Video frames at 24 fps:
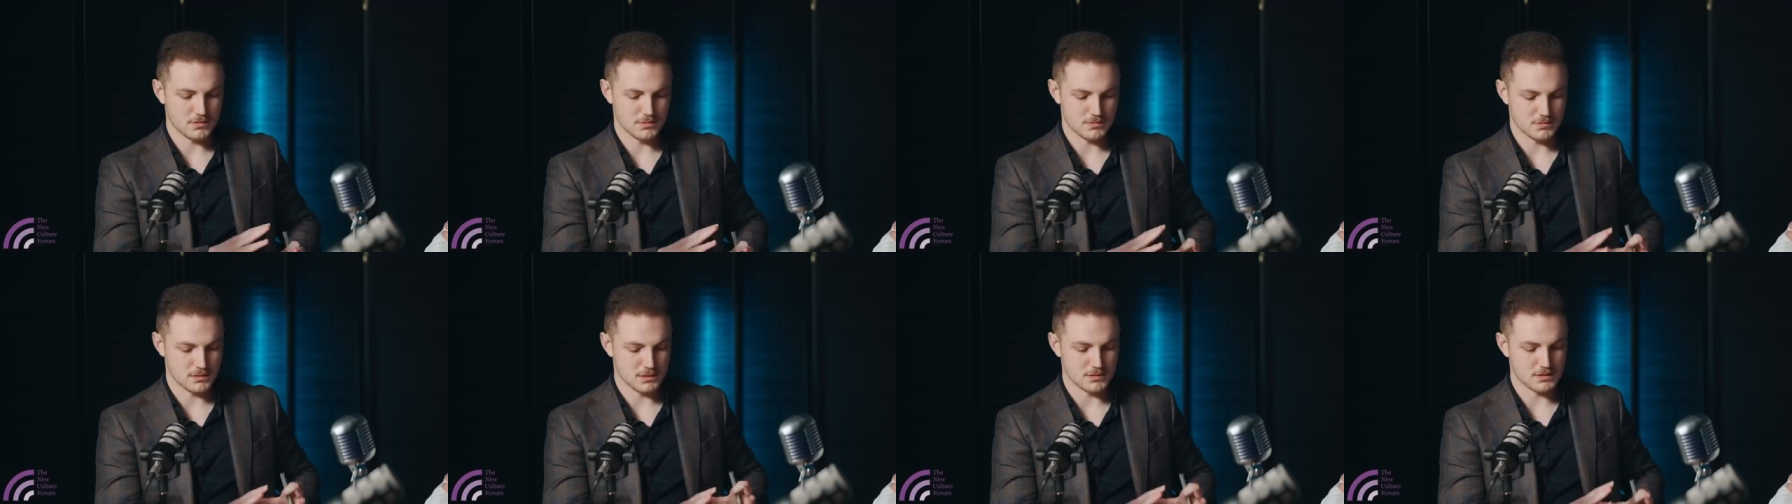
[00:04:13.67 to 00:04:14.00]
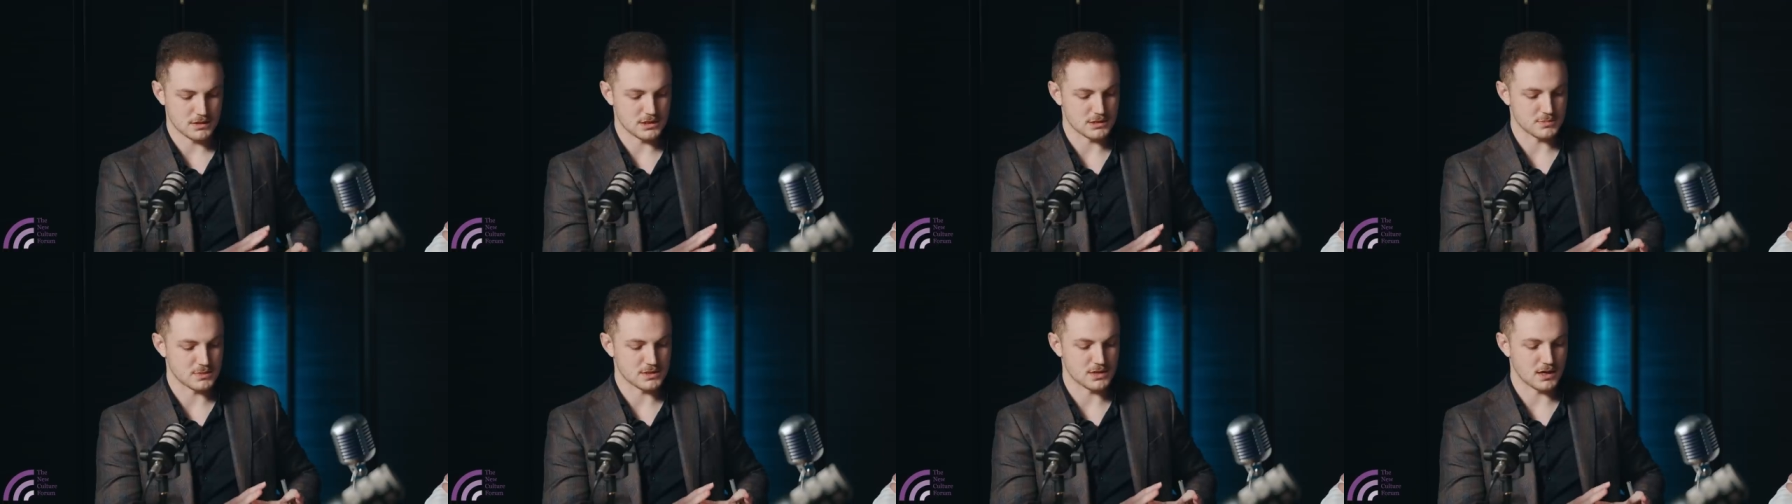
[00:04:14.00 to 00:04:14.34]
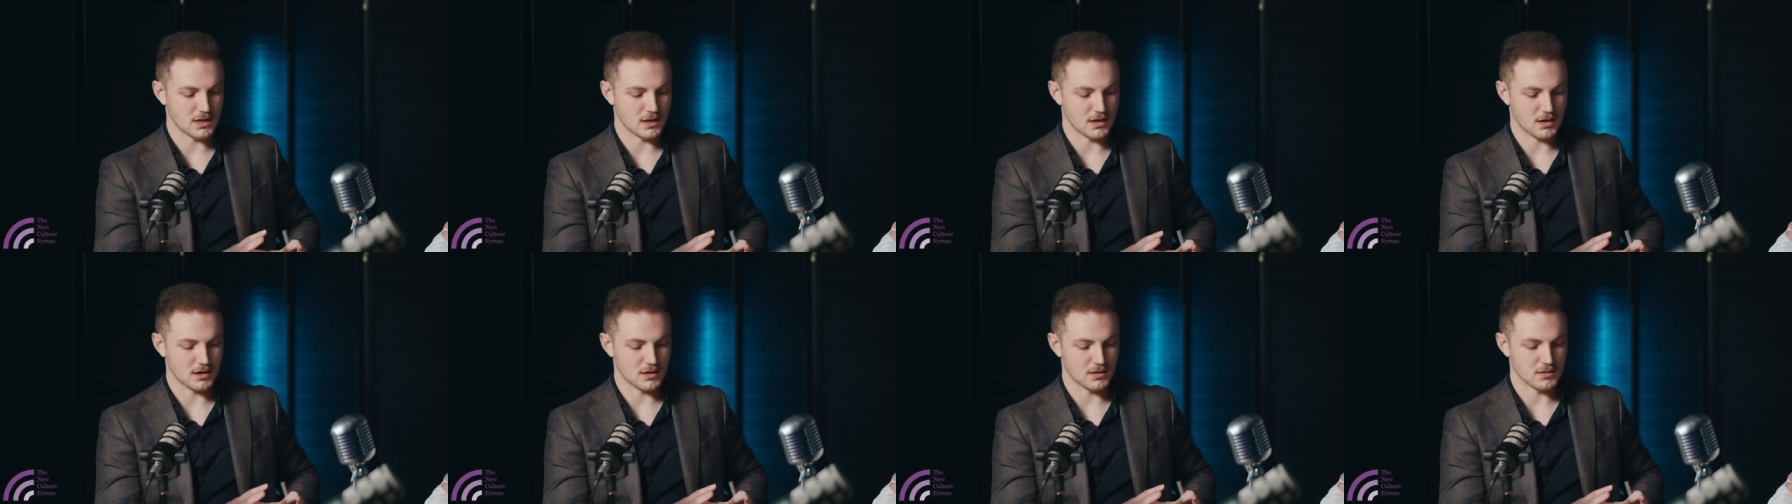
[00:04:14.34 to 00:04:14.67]
these
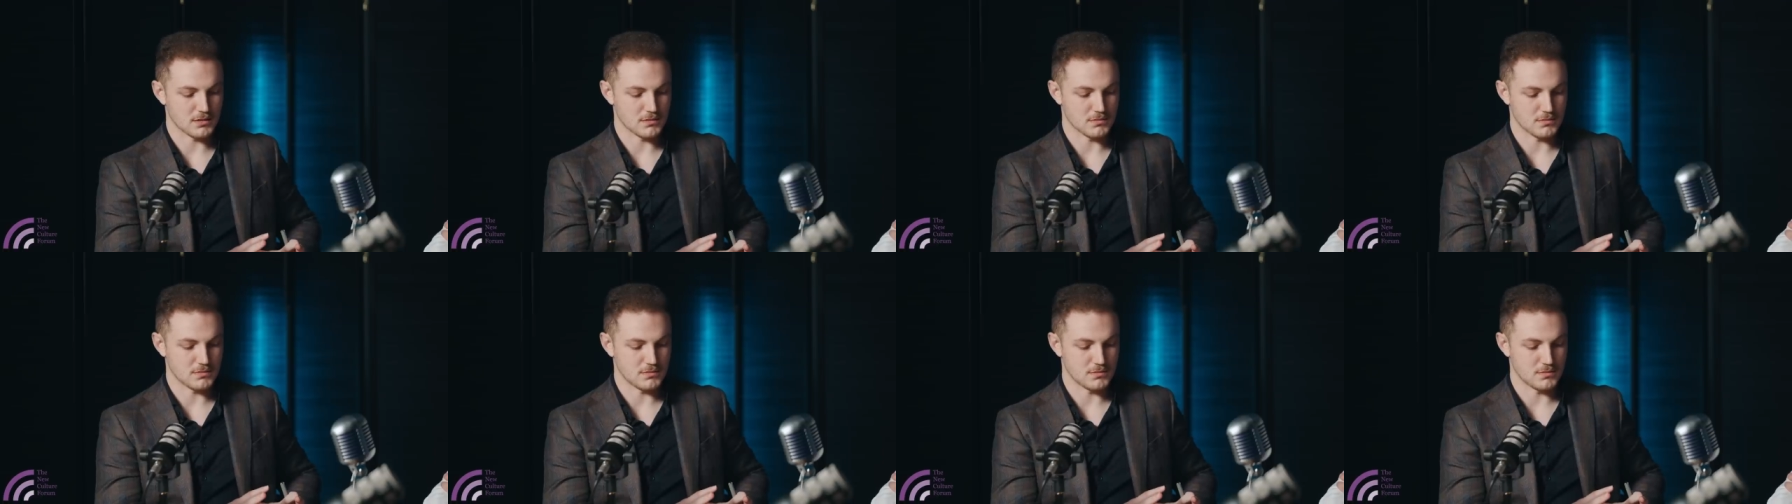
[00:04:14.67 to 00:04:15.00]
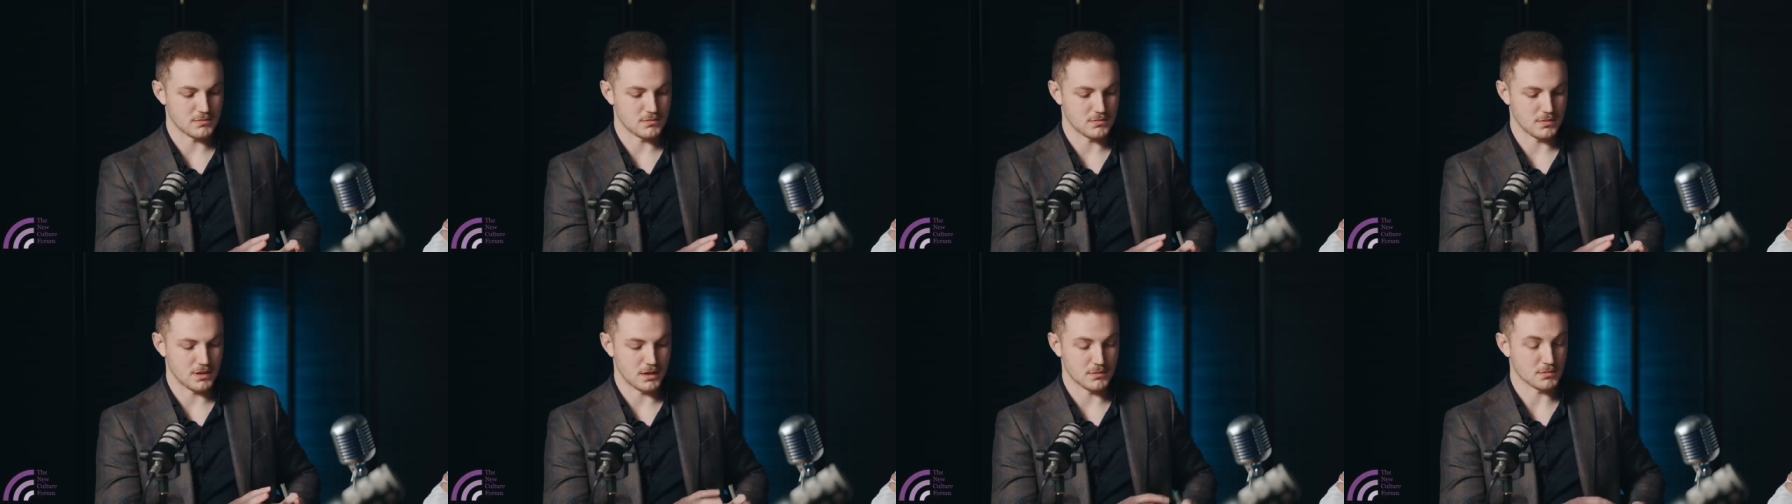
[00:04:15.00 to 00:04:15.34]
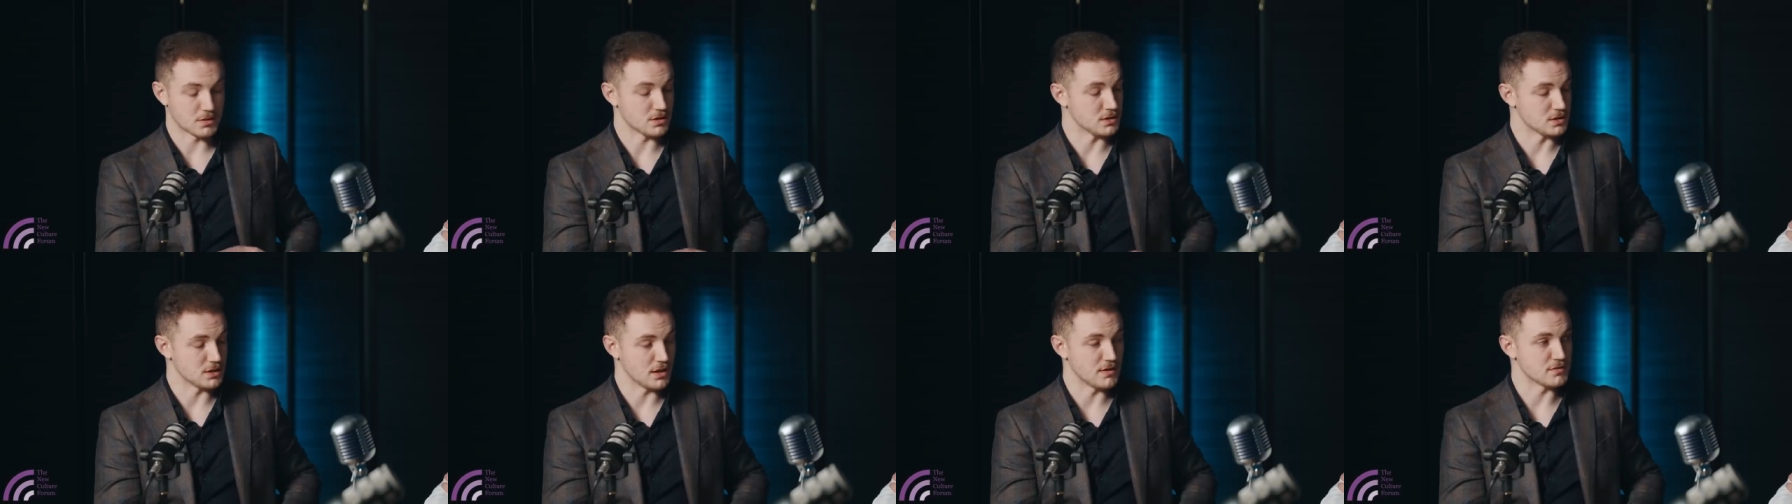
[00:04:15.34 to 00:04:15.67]
particular um,
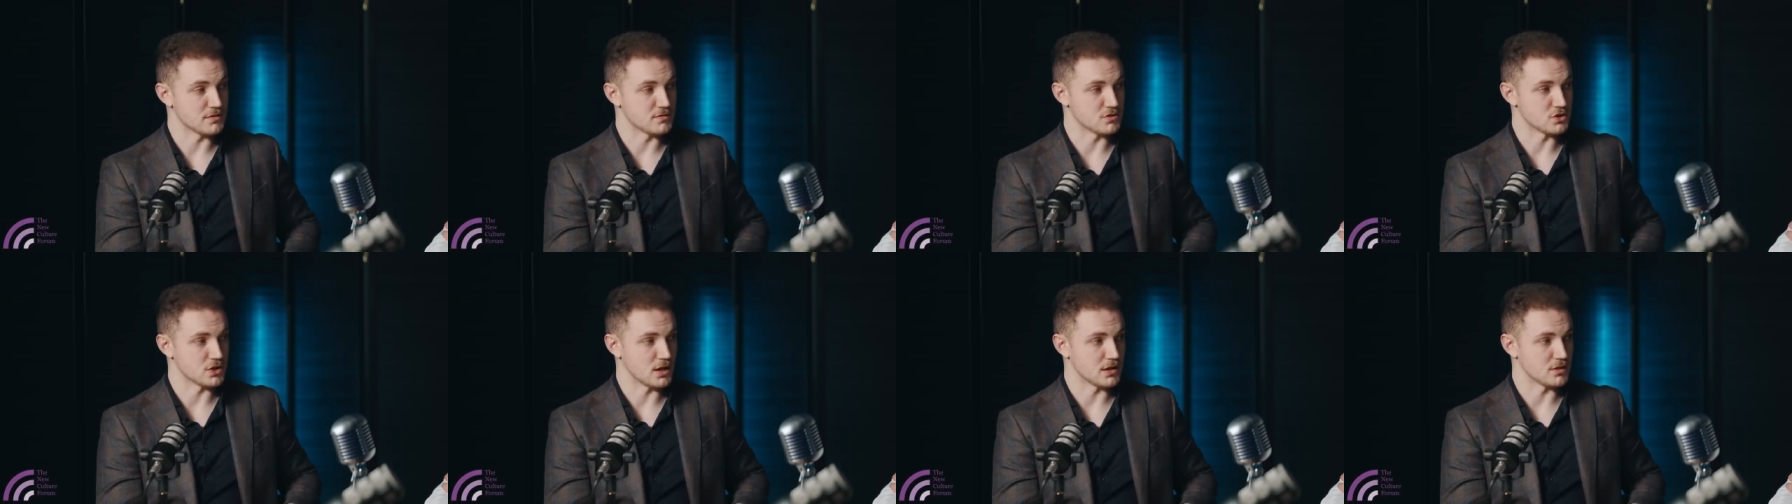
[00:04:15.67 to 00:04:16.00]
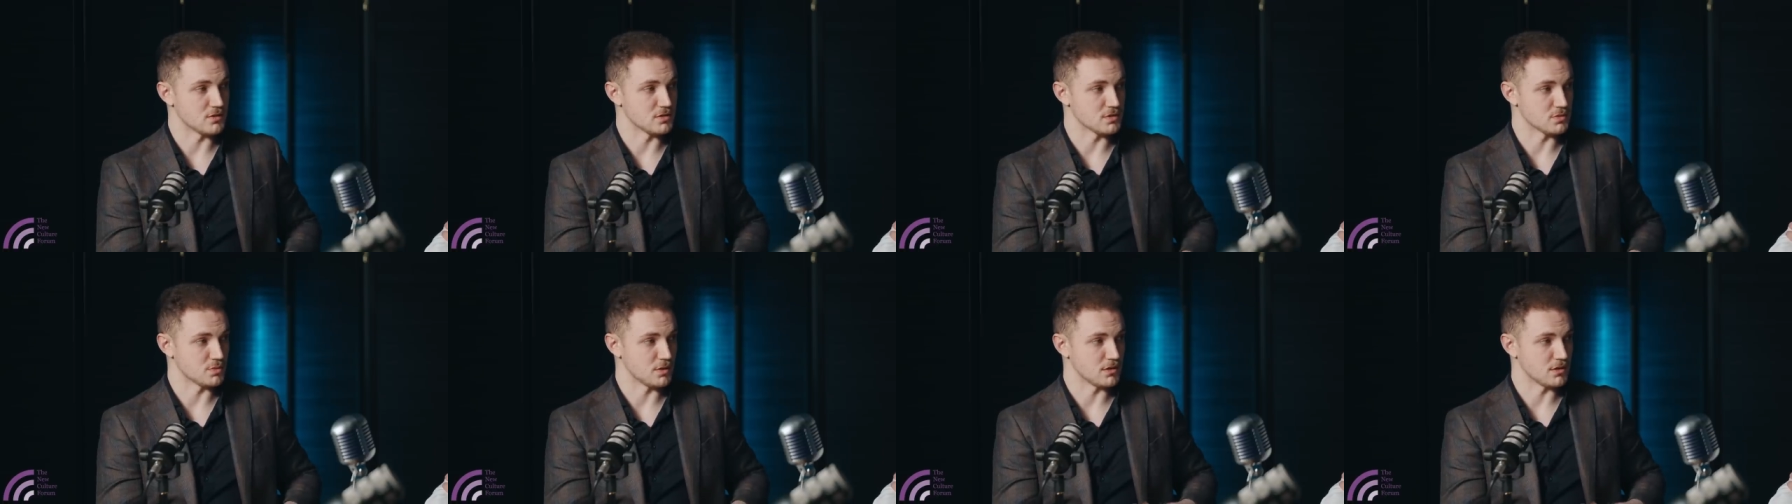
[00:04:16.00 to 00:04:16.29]
conservative channels,